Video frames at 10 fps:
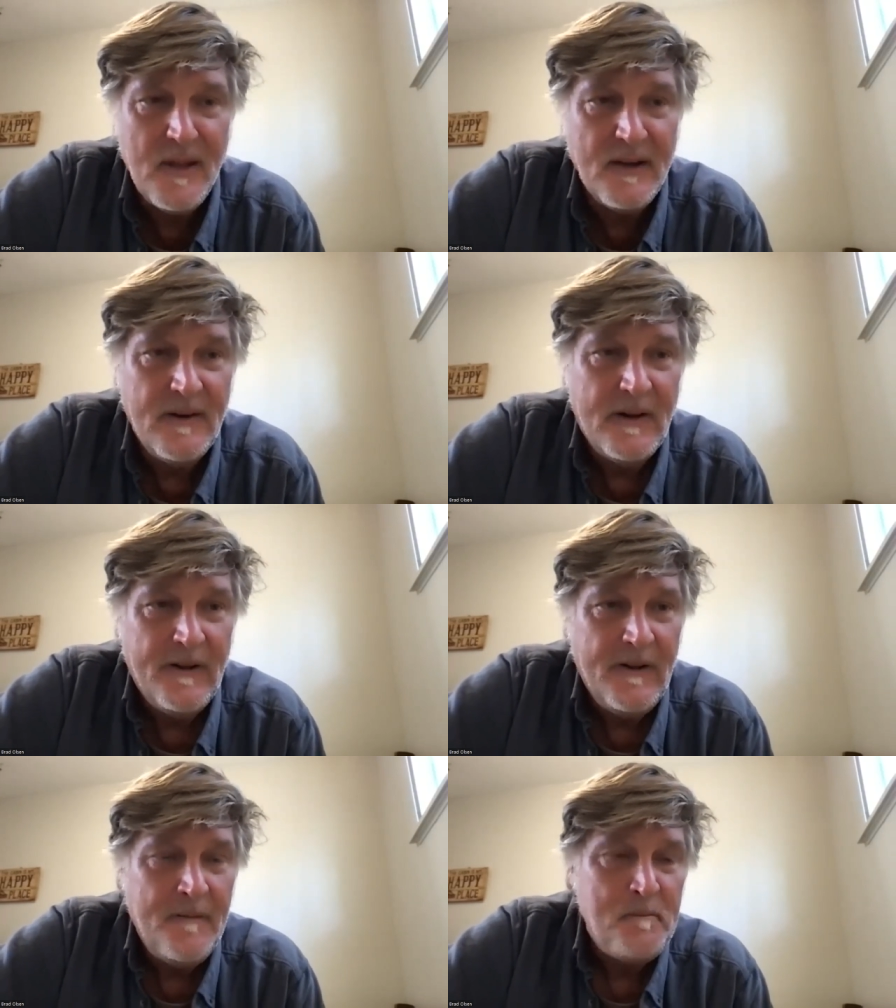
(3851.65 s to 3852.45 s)
And
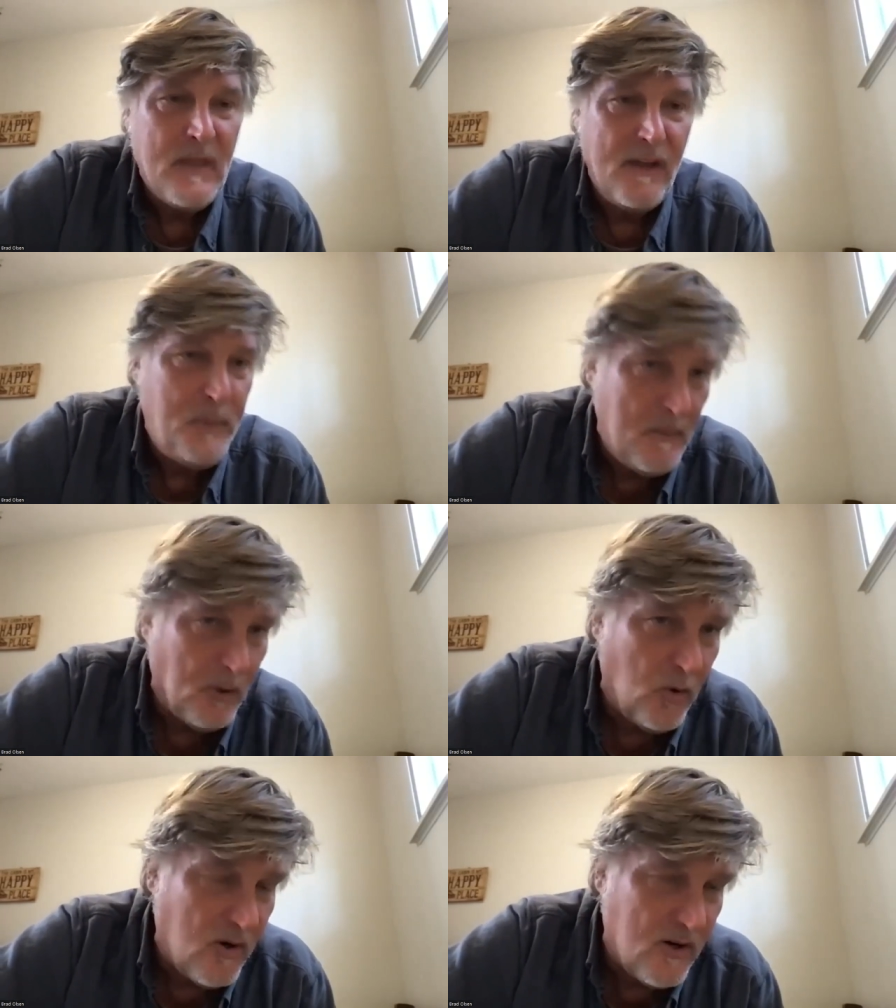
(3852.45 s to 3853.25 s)
if
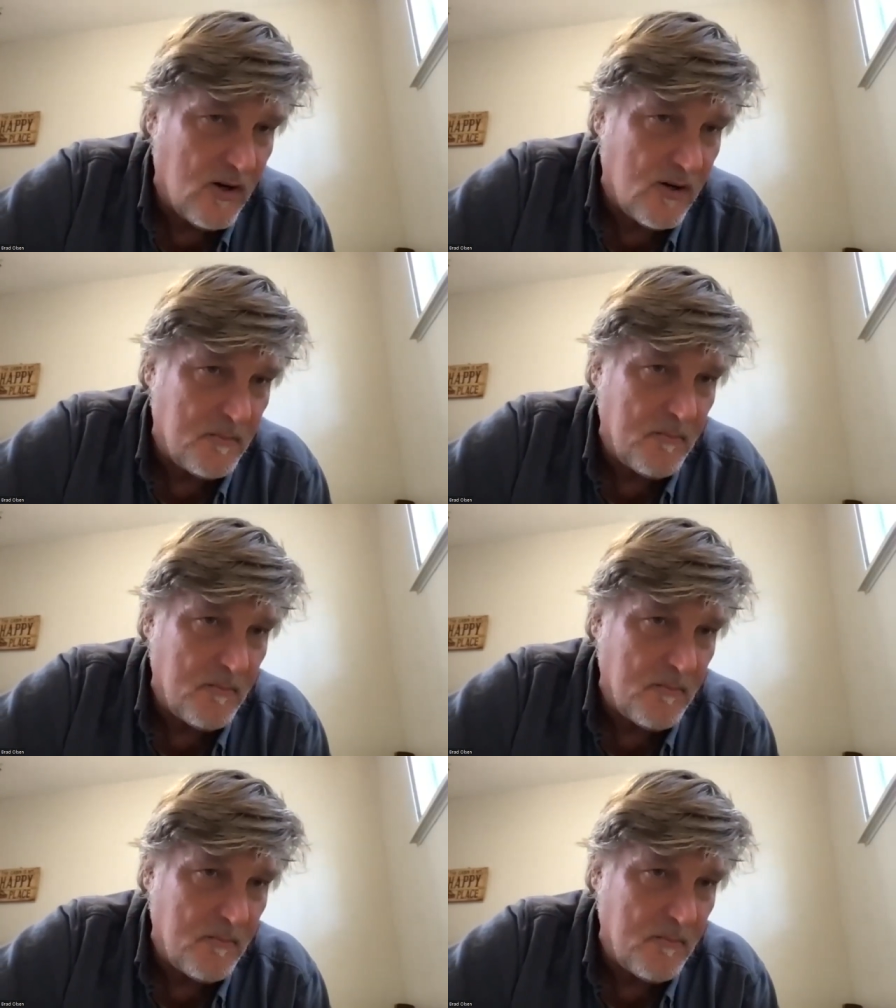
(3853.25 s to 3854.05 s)
people order
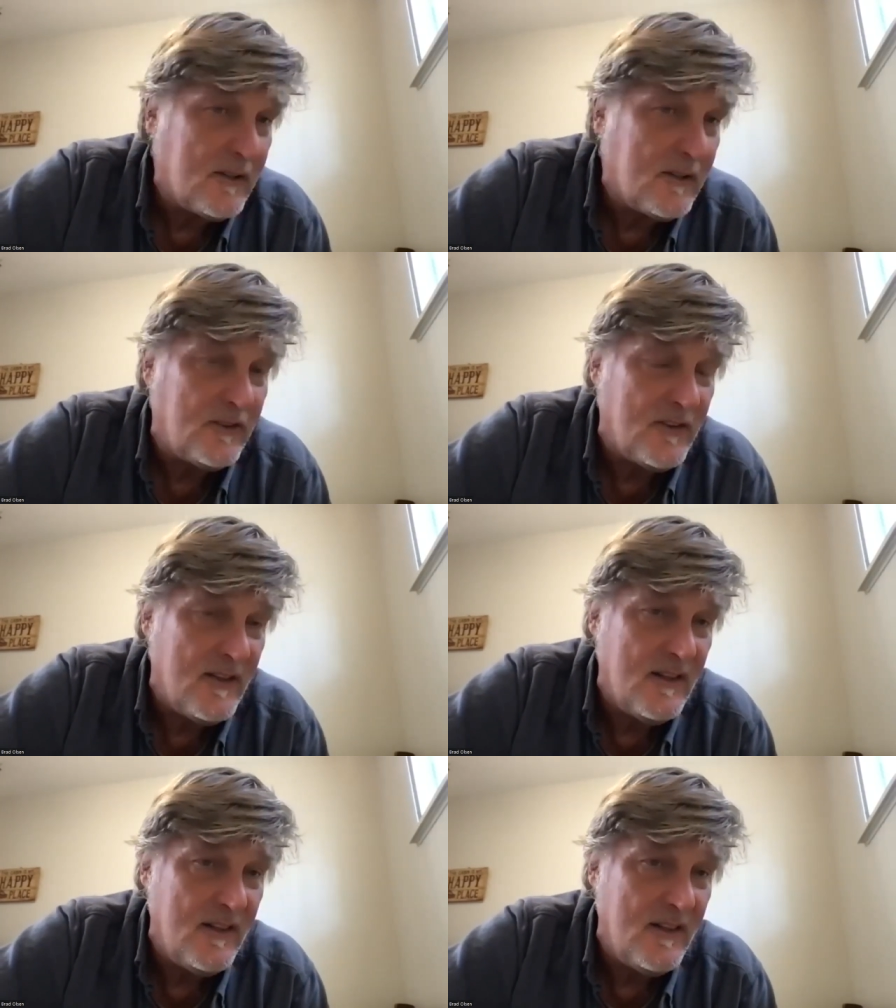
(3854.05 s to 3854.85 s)
my books,
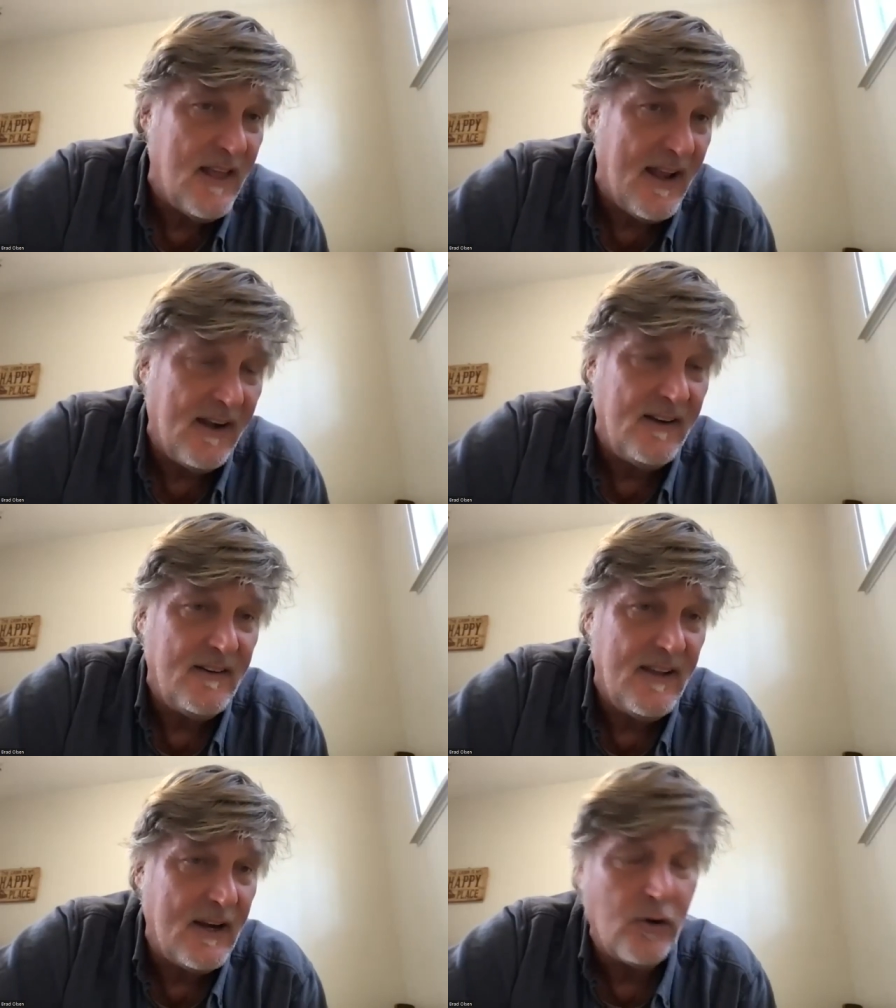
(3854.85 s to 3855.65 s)
then
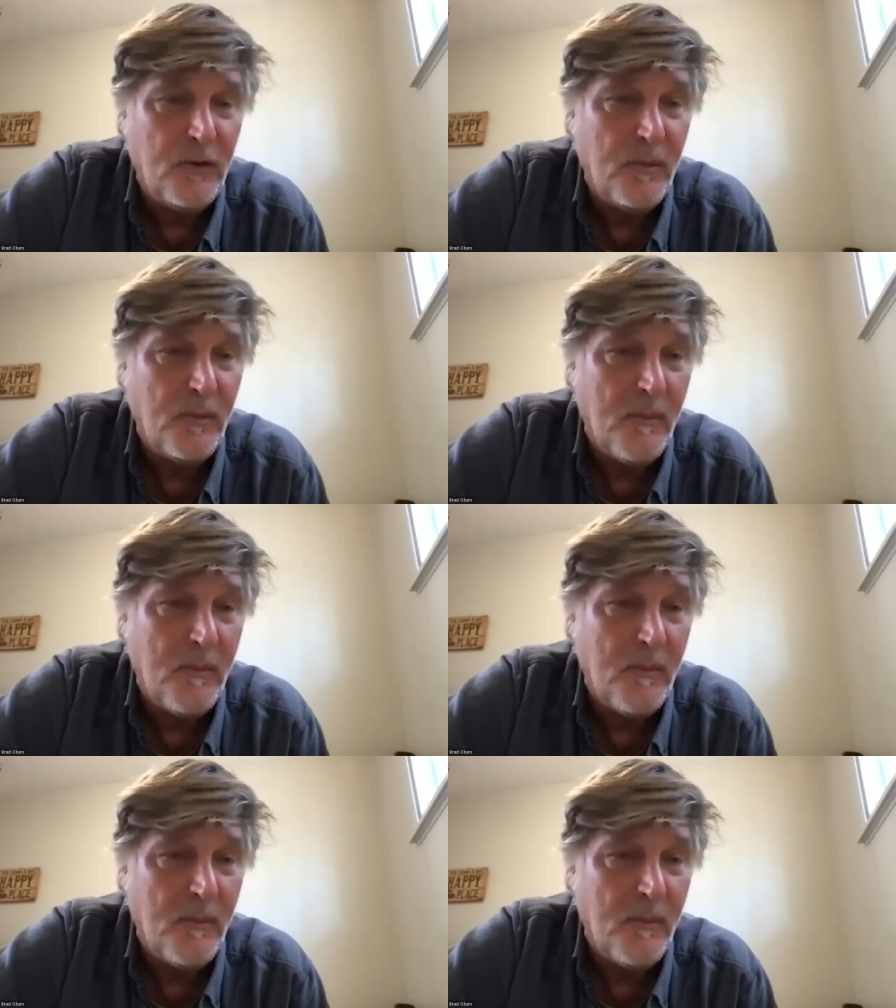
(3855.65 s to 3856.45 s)
they go through my
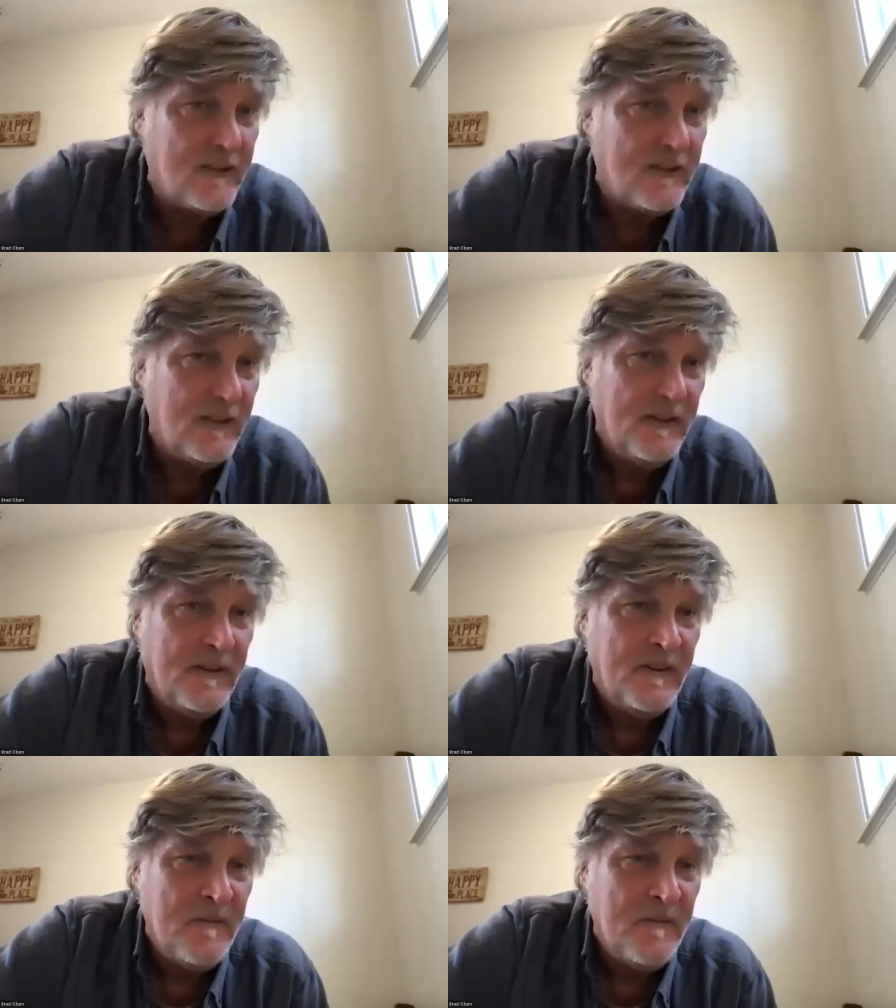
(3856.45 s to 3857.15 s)
office